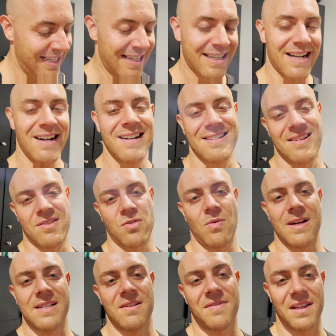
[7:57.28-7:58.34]
guys, as
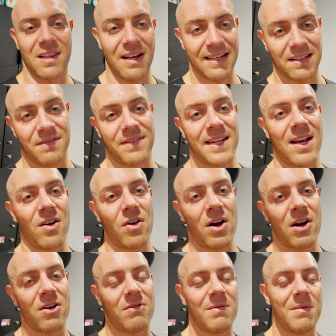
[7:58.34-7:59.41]
always, if you like the video,
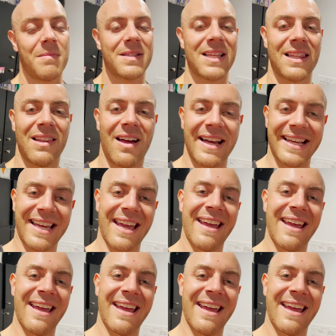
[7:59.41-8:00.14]
remember to like